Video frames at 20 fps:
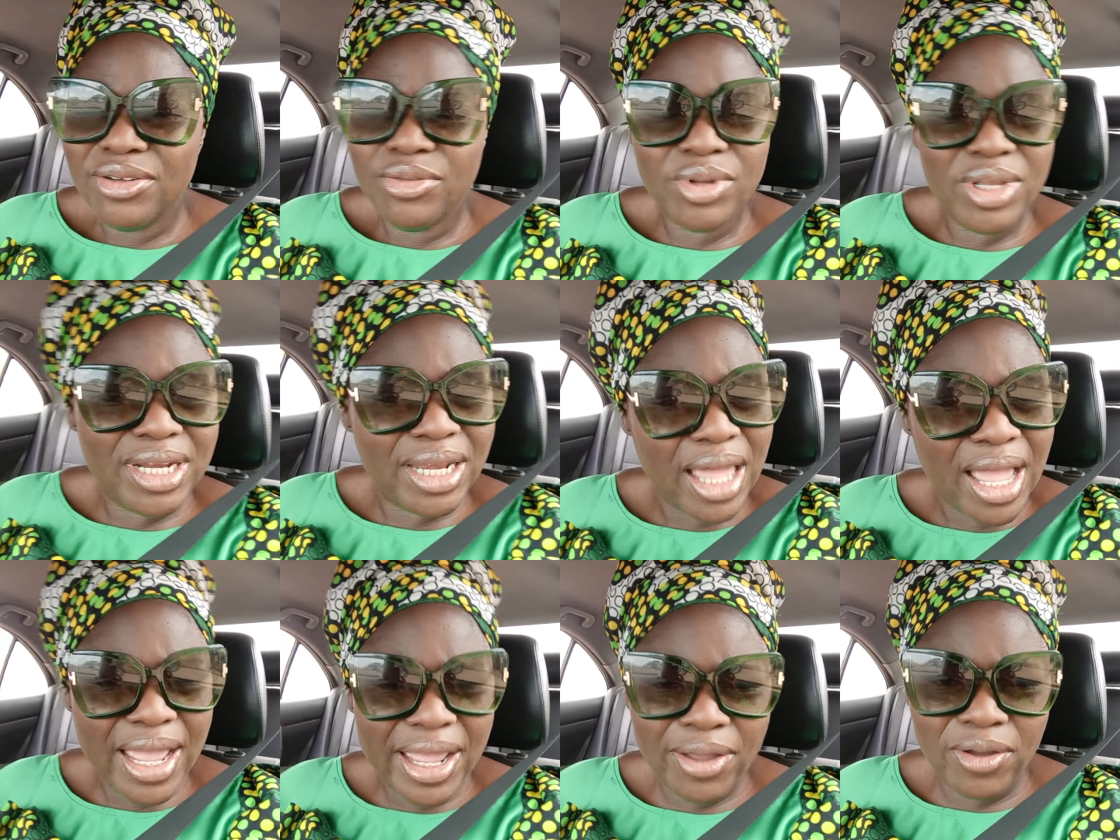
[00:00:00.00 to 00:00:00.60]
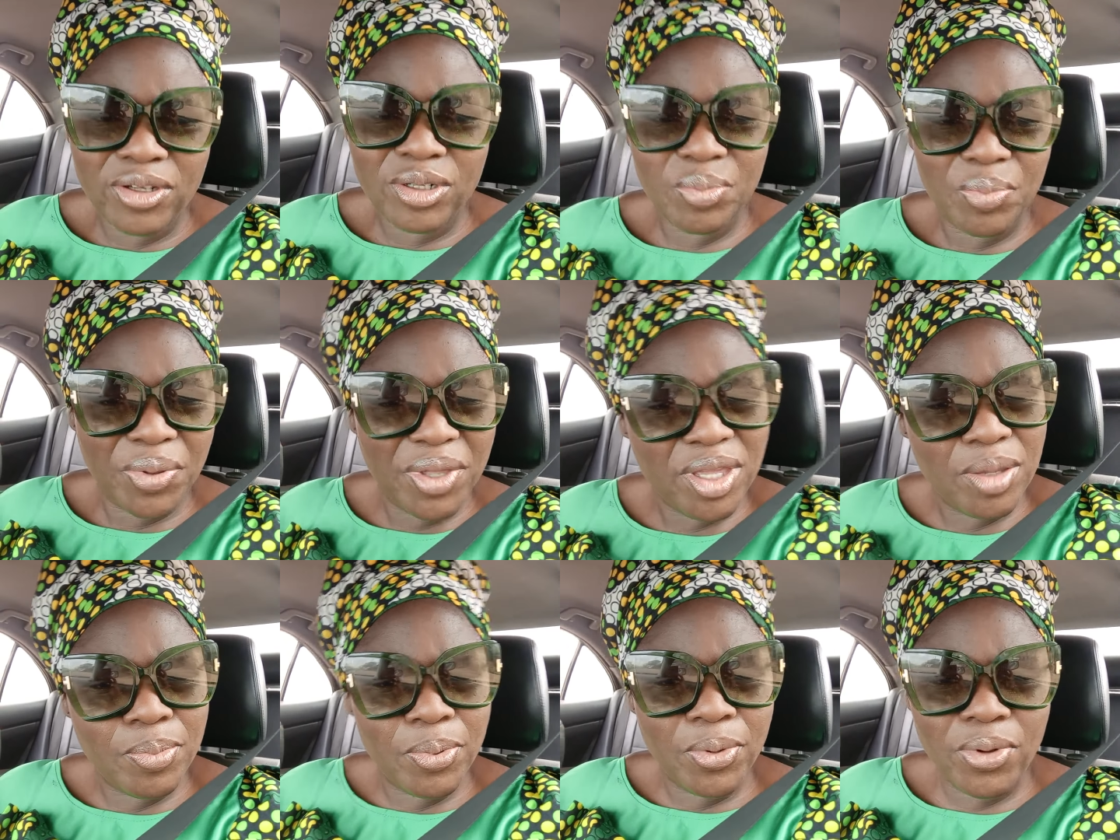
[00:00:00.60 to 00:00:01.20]
rely on
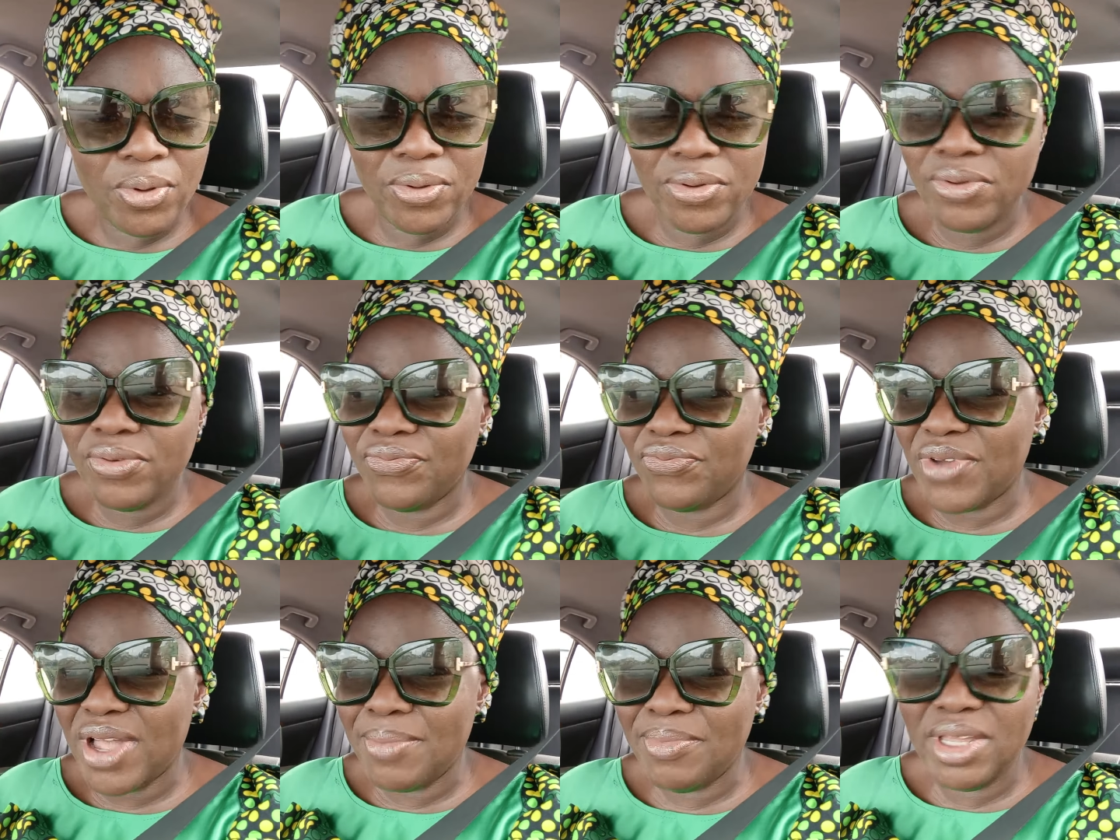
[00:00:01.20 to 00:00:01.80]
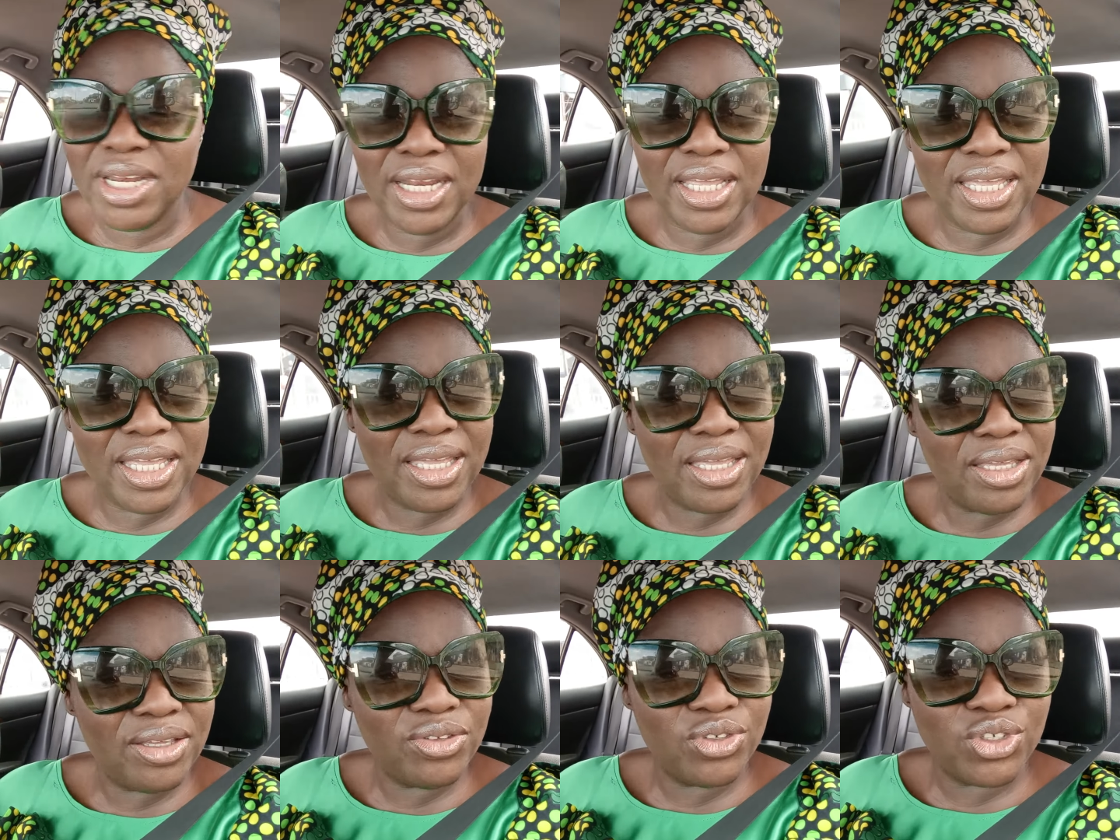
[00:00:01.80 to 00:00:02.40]
people,
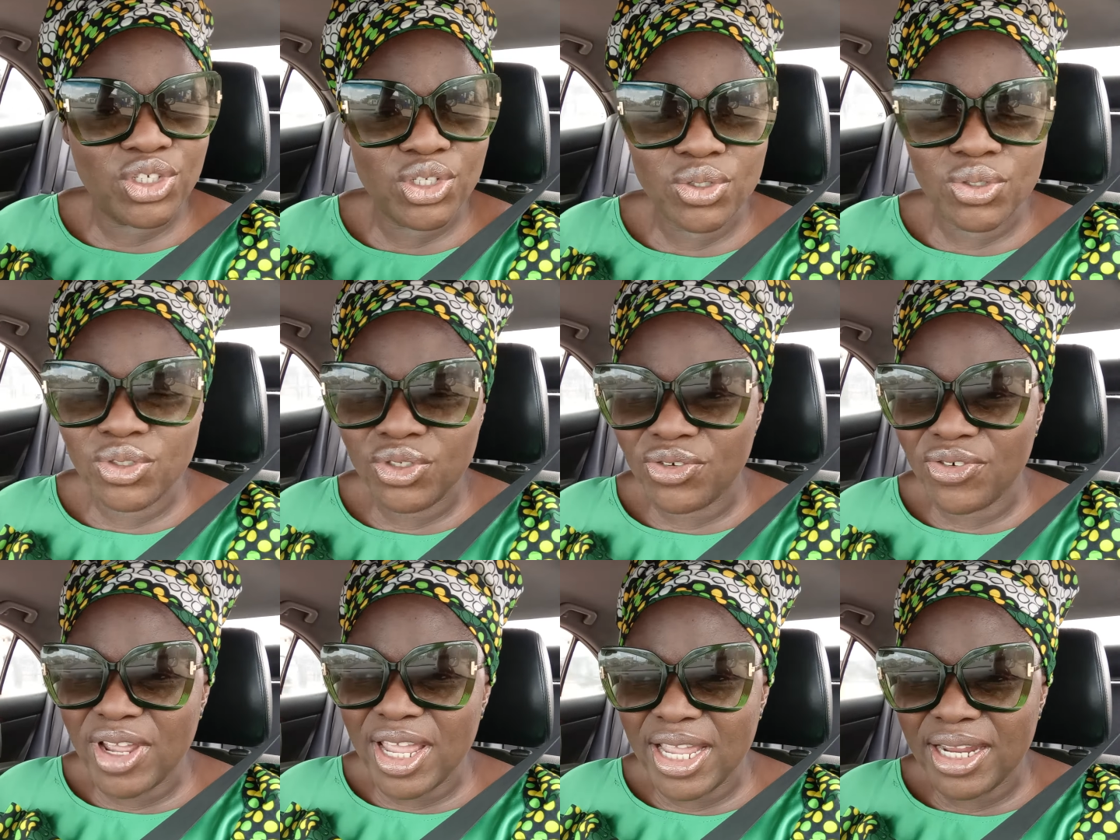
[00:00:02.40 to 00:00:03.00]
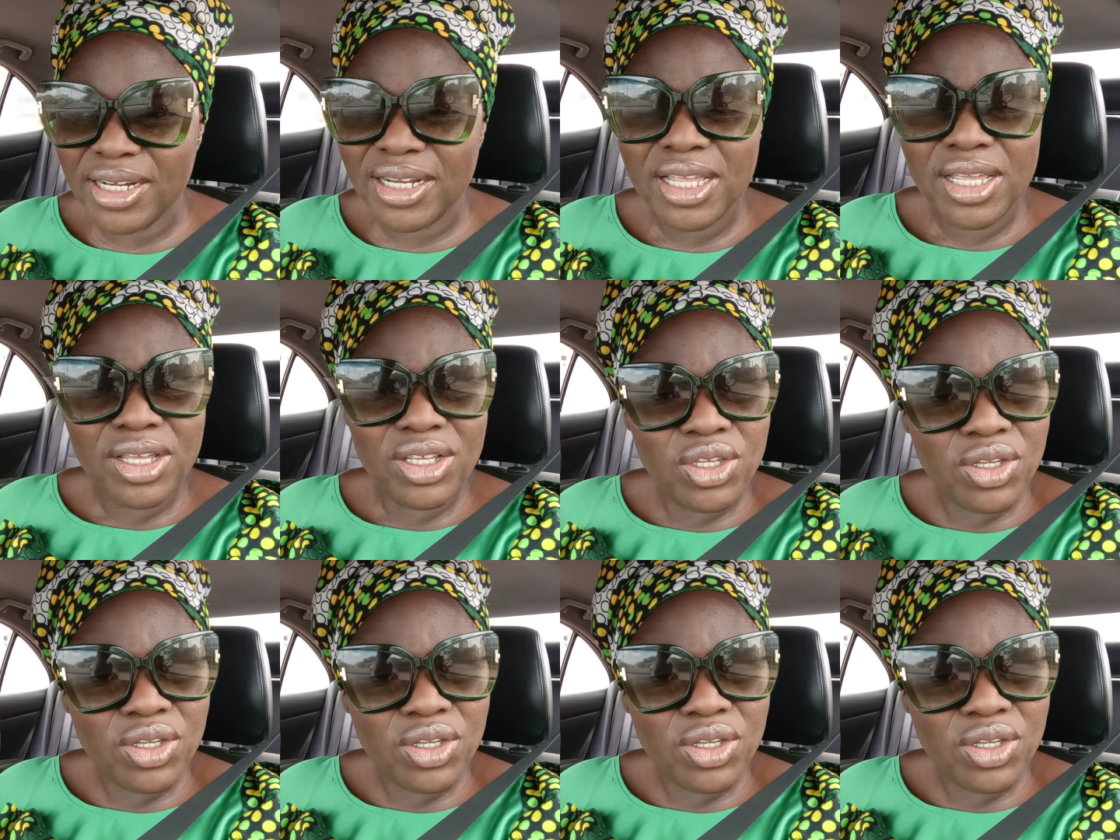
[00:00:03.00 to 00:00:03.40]
family, children.